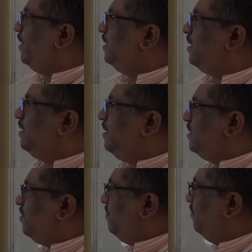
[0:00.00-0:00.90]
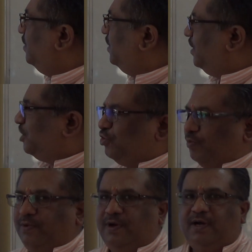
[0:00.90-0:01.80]
the contents of the test tube?
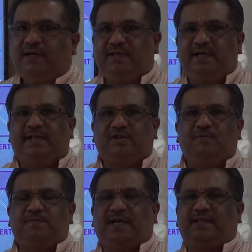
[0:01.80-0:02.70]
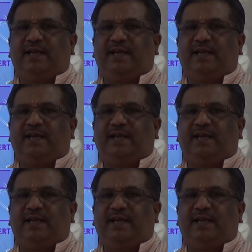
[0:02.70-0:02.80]
3 test tubes are there,